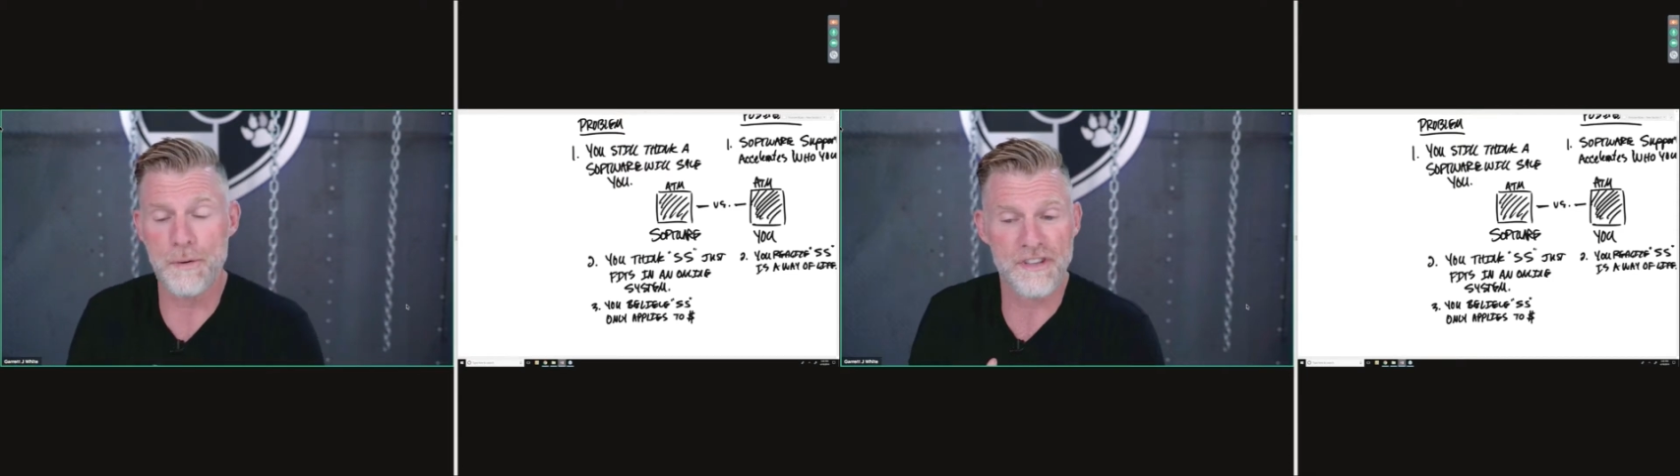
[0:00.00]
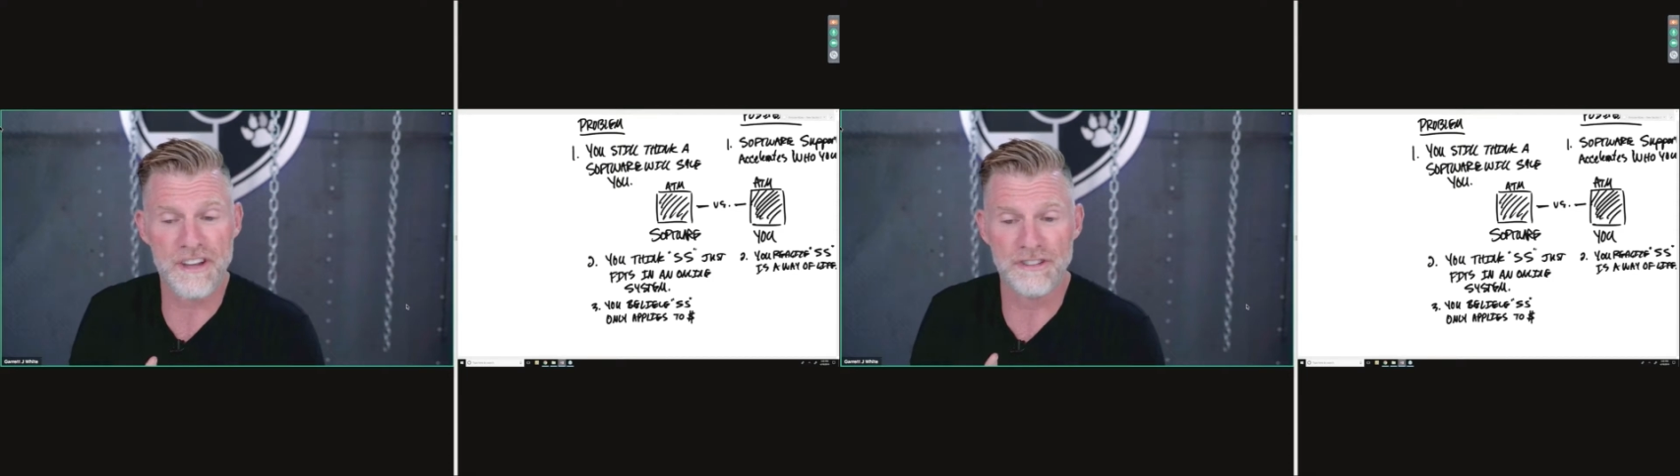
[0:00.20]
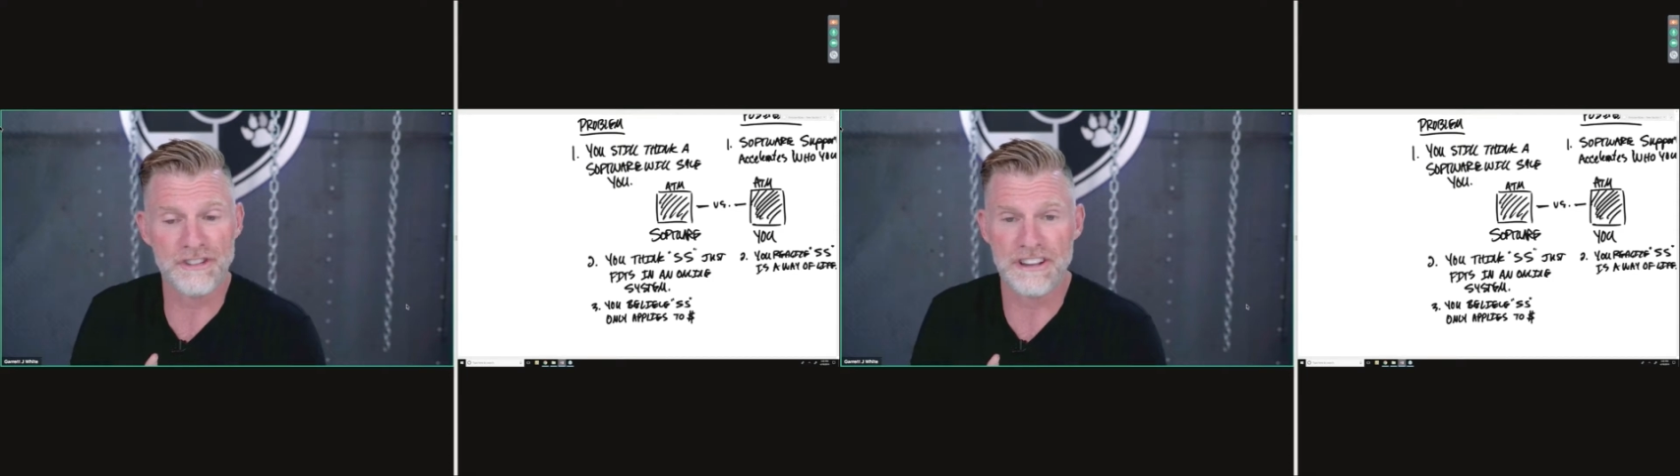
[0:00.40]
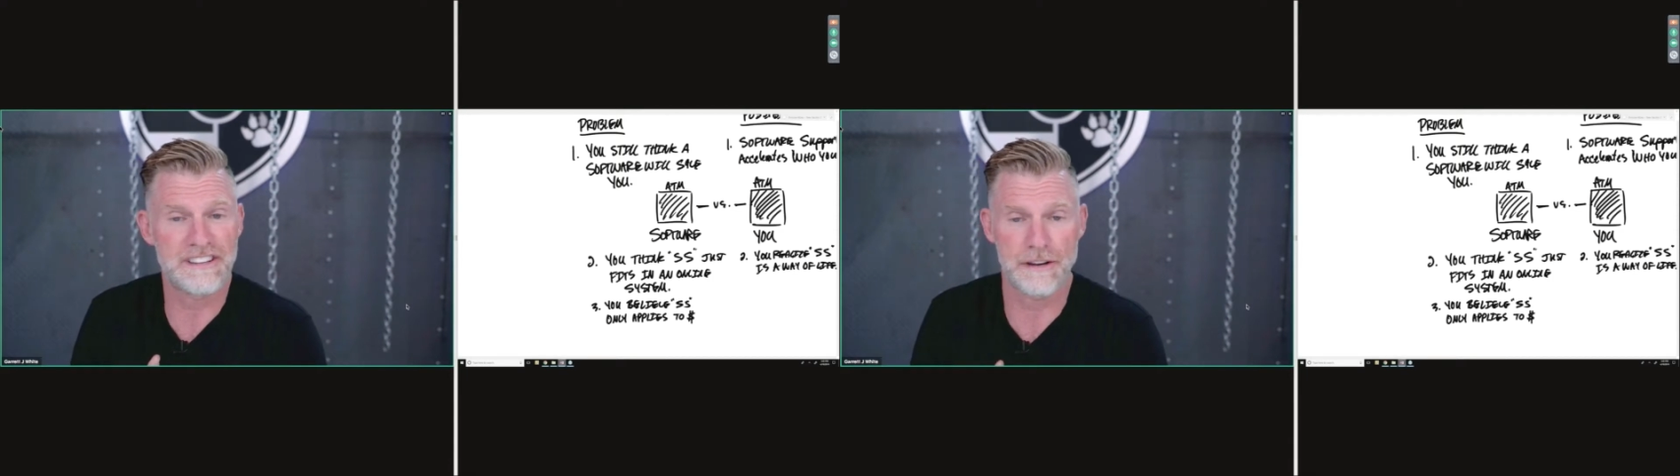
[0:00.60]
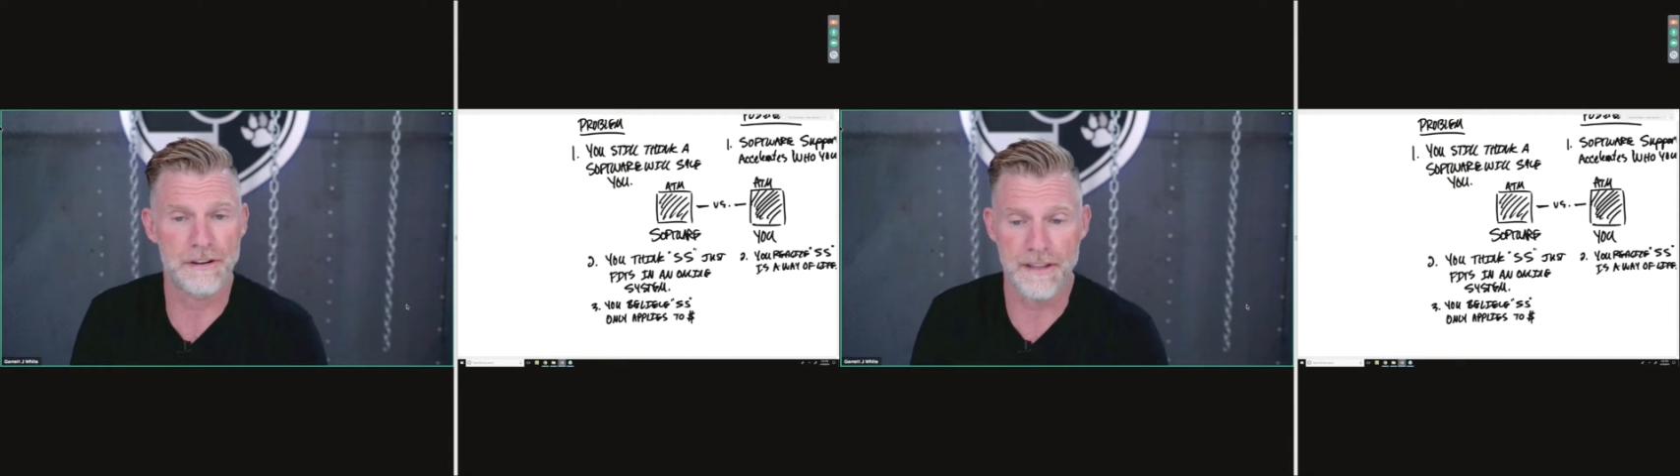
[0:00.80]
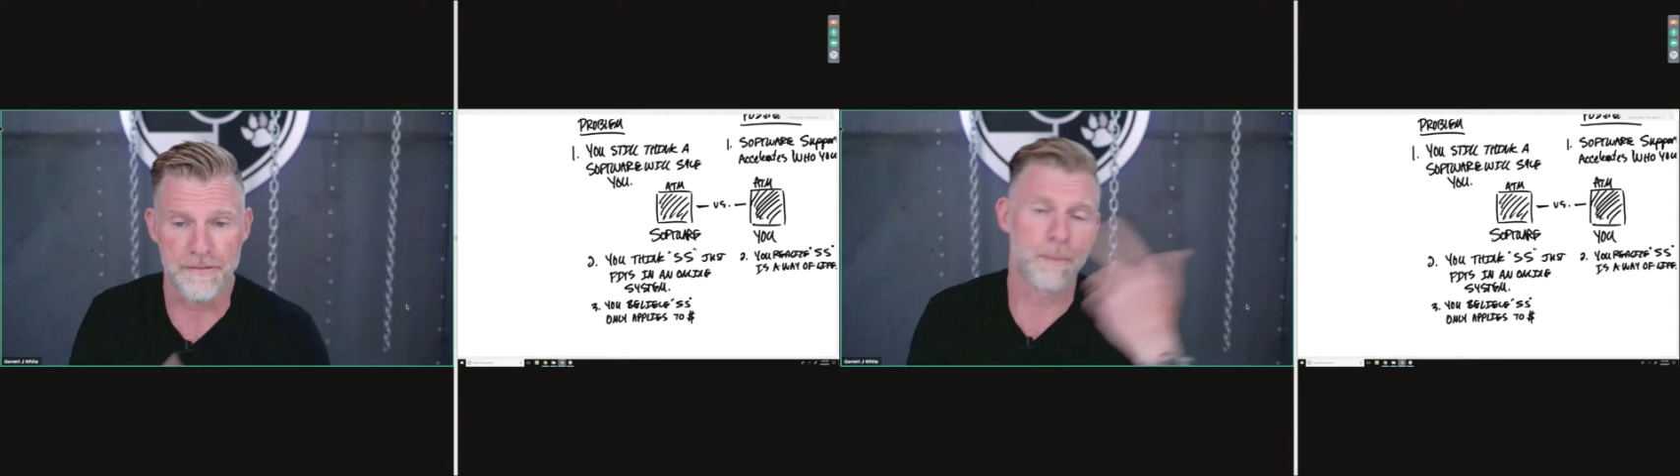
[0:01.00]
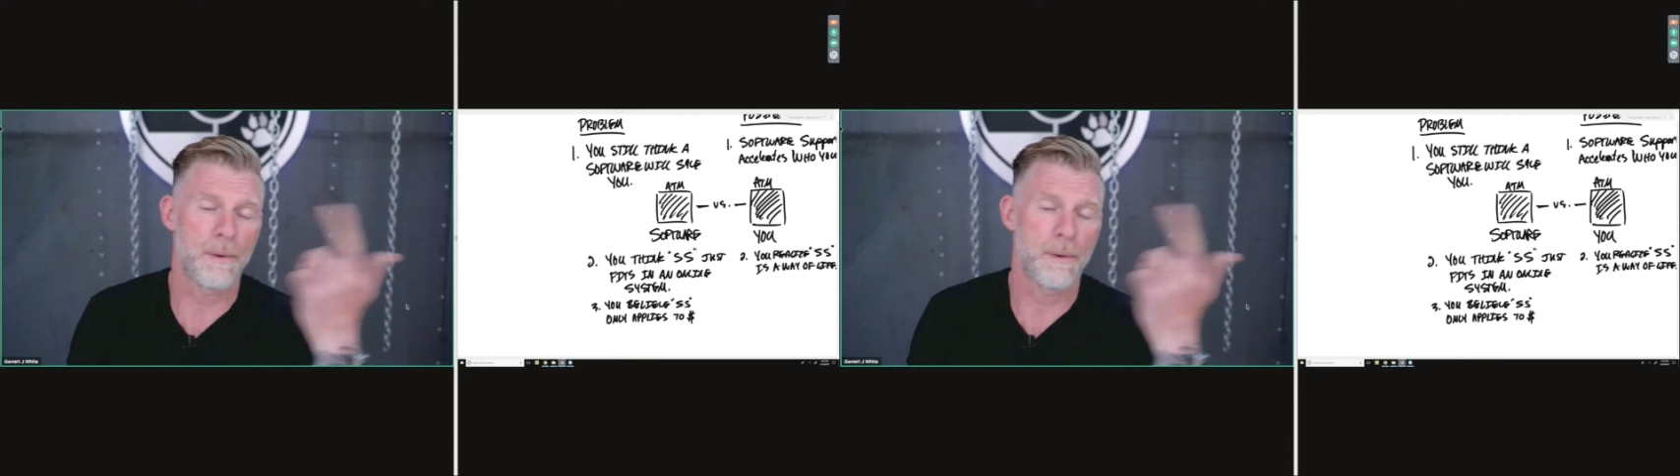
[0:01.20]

percentage that continued to default.